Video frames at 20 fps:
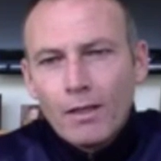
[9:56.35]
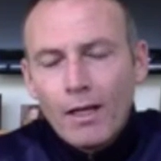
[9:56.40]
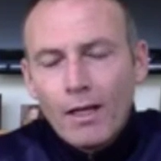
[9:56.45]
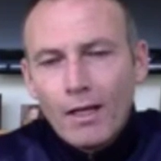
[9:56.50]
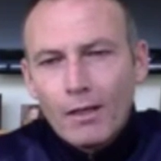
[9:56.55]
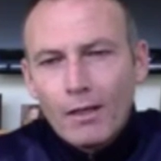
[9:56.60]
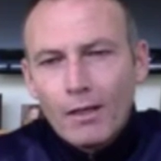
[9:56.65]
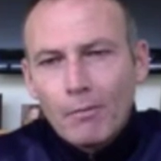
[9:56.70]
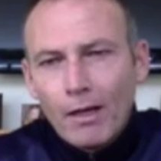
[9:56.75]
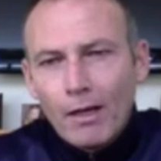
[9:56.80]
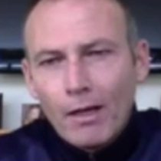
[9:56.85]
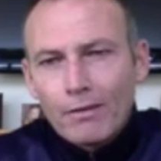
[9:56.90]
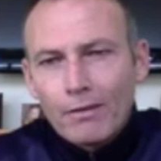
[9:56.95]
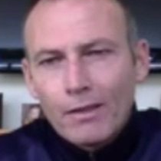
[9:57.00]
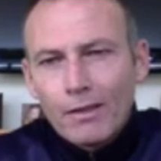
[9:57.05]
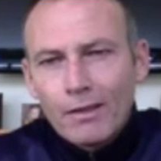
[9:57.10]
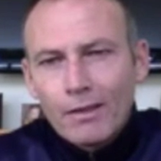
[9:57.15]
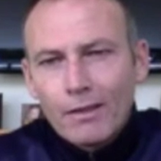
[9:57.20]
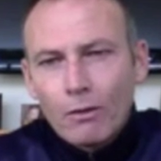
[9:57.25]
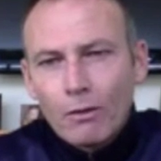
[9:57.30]
I
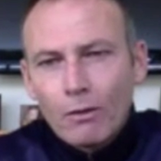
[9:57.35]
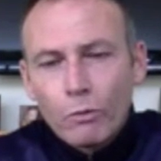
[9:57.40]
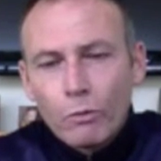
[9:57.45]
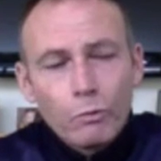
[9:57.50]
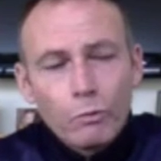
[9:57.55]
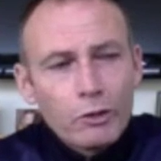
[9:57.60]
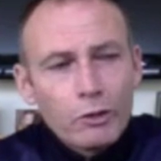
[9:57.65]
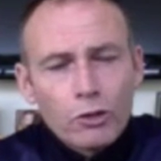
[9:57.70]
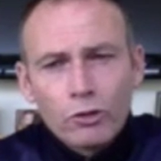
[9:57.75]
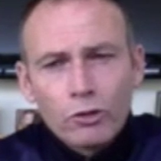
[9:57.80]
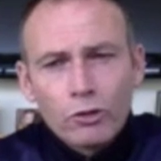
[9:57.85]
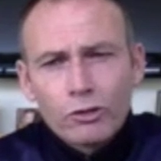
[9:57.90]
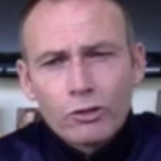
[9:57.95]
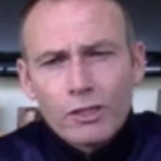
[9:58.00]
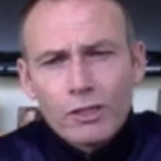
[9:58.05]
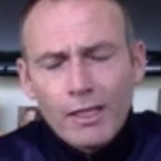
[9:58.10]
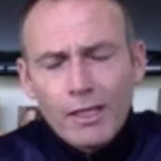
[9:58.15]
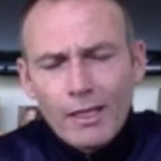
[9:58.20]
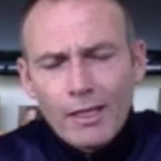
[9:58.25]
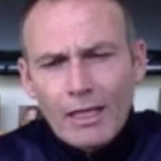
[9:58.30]
think, we
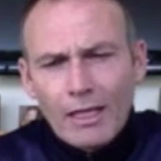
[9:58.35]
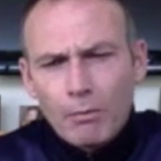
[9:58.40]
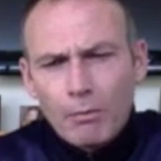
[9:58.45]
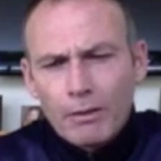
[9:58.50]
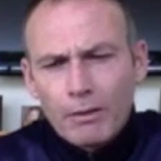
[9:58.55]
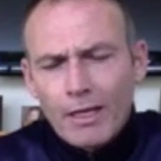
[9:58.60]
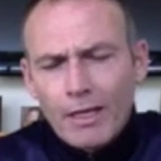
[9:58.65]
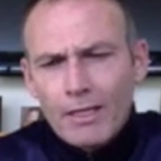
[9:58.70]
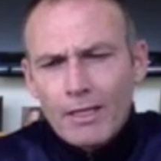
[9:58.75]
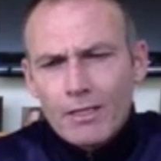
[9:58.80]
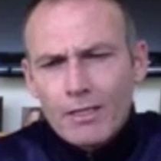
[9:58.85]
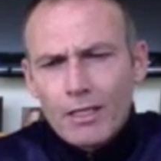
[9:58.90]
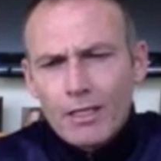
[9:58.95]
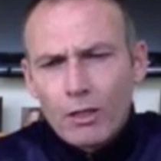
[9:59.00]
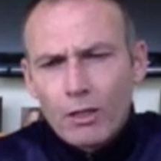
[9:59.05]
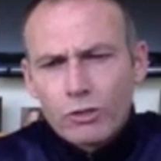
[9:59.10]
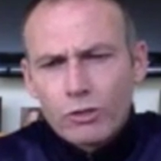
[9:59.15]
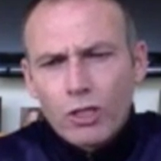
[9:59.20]
talked a couple of days ago.